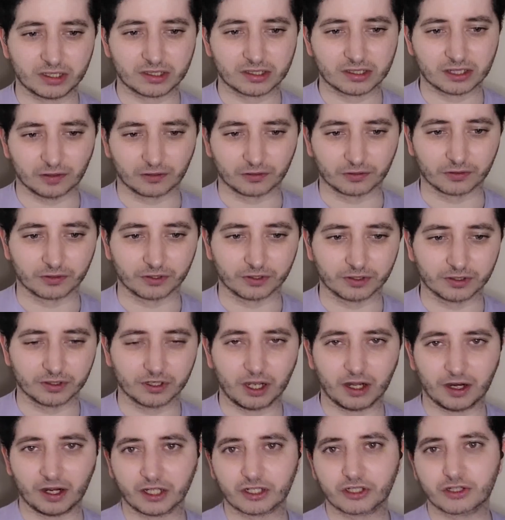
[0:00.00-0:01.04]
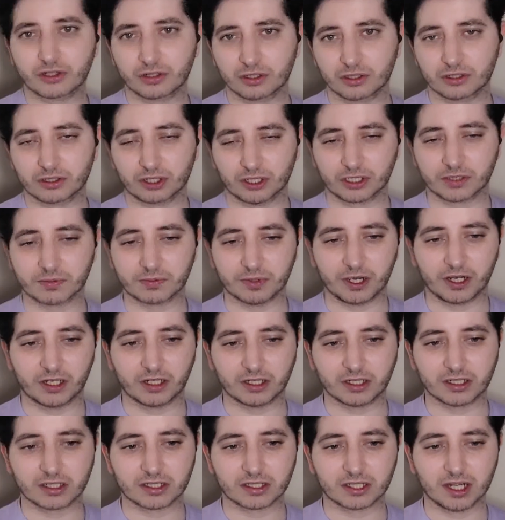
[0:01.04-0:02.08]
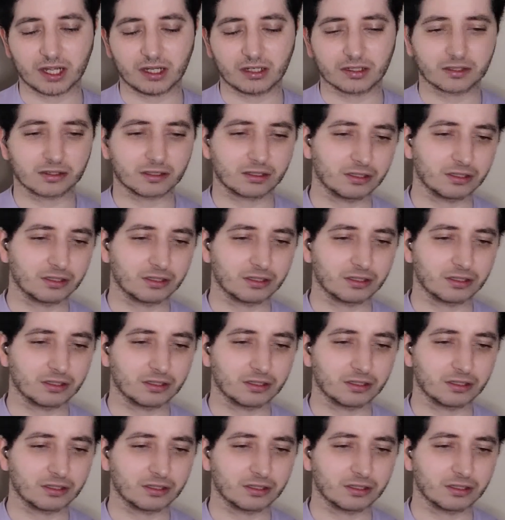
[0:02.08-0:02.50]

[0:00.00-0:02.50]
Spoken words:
suffering, and I trust me, I understand.